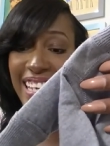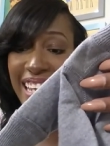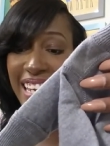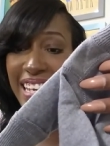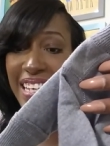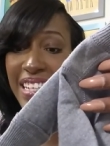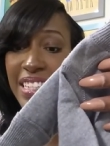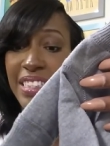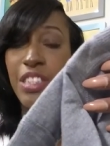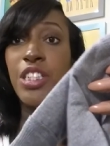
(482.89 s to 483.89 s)
And
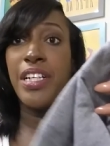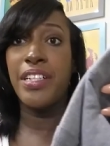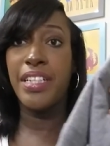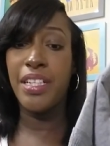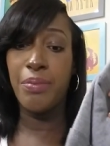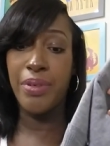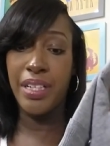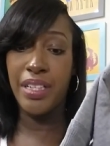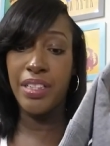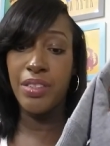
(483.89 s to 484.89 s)
it's the Cherokee
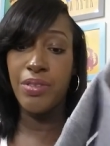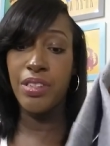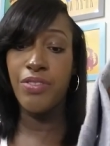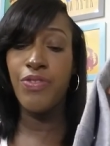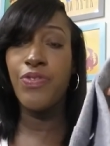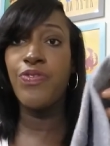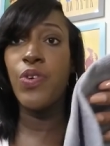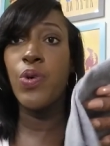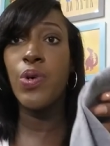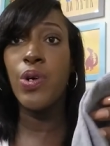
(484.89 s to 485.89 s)
brand. And this was
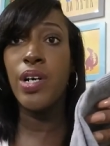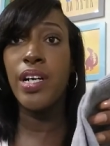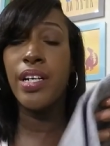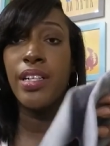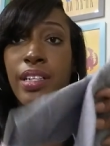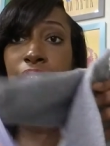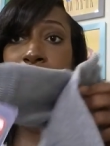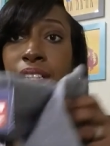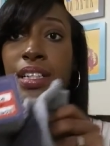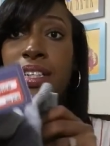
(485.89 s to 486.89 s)
four
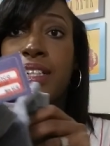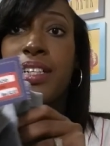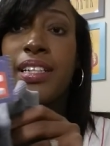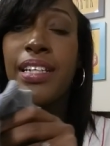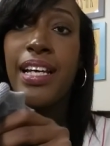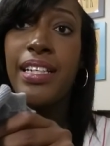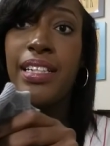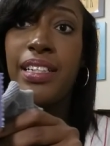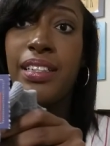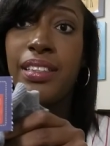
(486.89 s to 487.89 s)

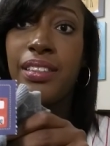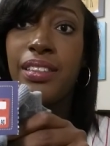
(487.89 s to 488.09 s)
ninety.